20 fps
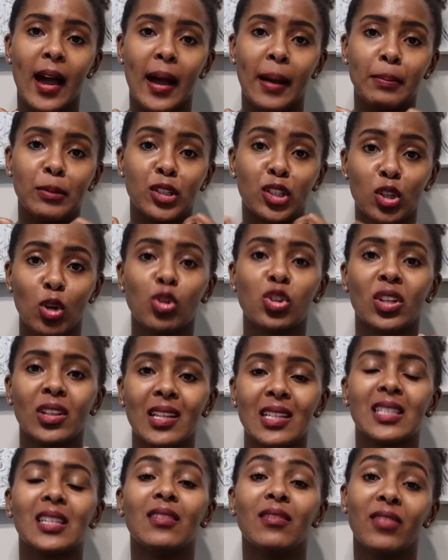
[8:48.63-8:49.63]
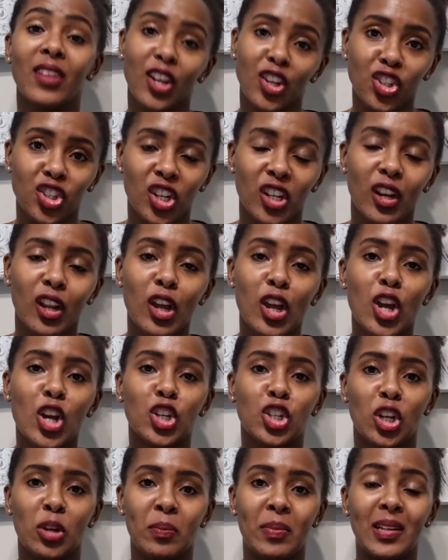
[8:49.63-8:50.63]
social intervention,
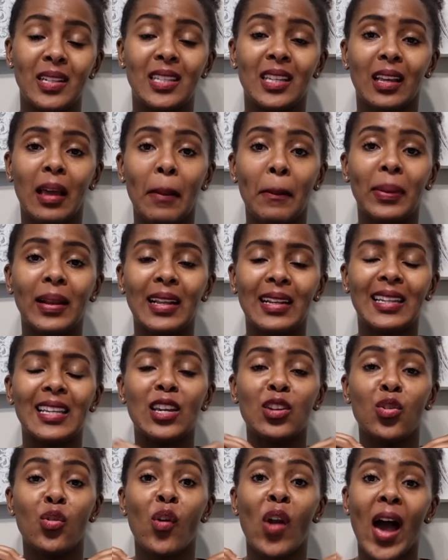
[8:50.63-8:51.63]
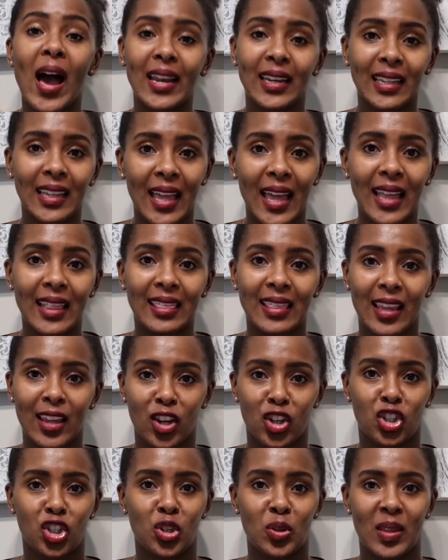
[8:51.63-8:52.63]
should be to completely eradicate the
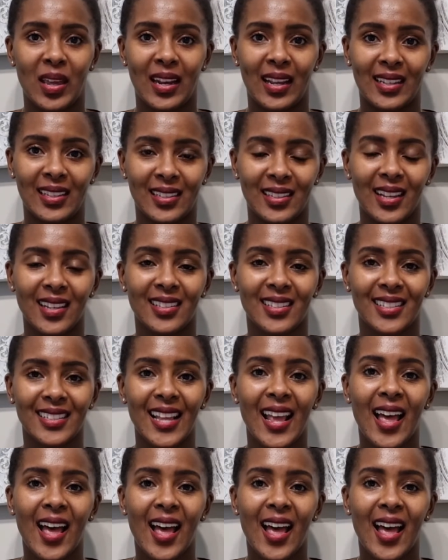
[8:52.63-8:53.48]
issue that exists.